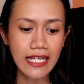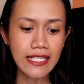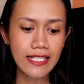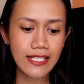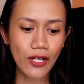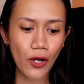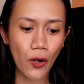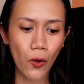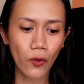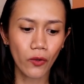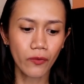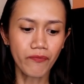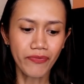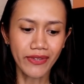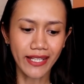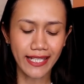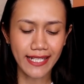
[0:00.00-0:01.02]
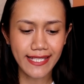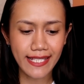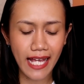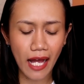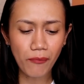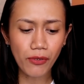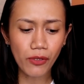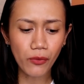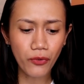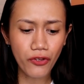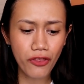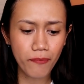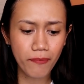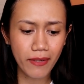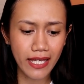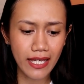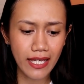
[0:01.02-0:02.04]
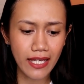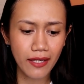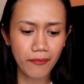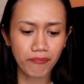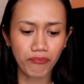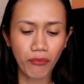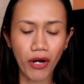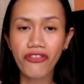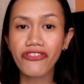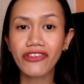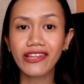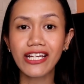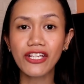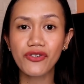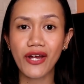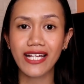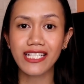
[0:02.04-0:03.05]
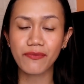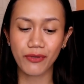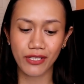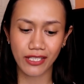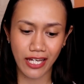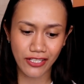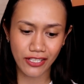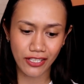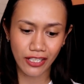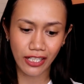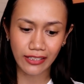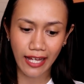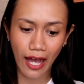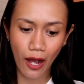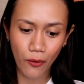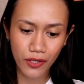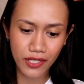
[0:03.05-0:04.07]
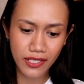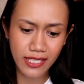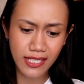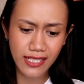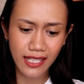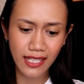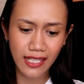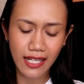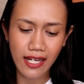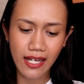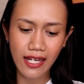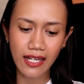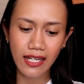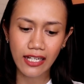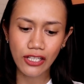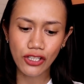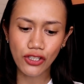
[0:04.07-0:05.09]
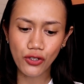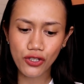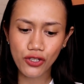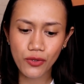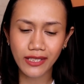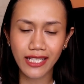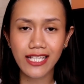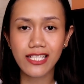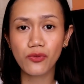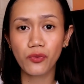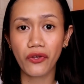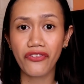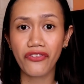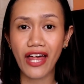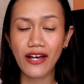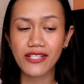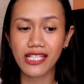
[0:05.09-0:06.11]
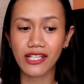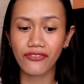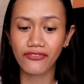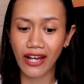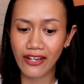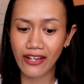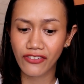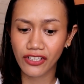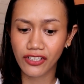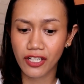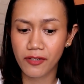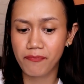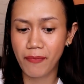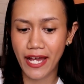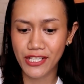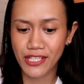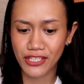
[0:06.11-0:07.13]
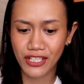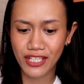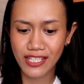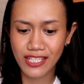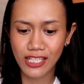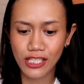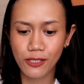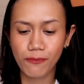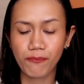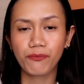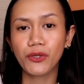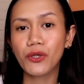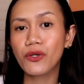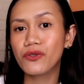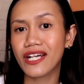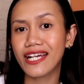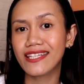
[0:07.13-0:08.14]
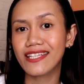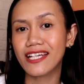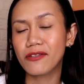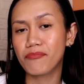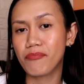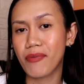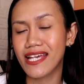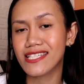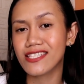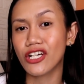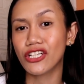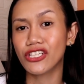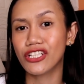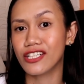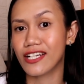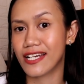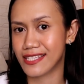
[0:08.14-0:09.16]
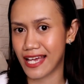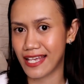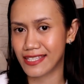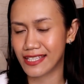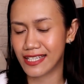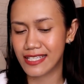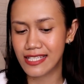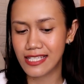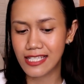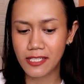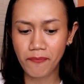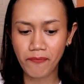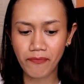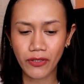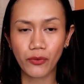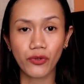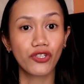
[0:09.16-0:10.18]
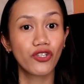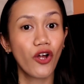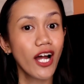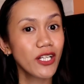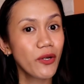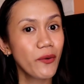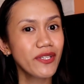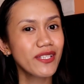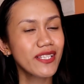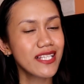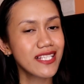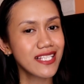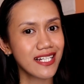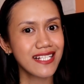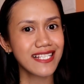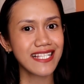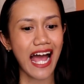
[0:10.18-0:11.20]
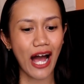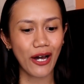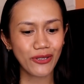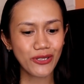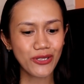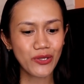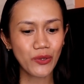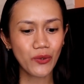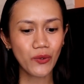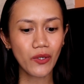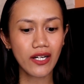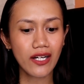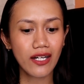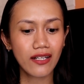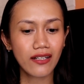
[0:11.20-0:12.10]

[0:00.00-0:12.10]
so an example would be monthly transportation allowance. Usually it's 1,500 pesos. It's prorated based on your attendance. We're not going to discuss how to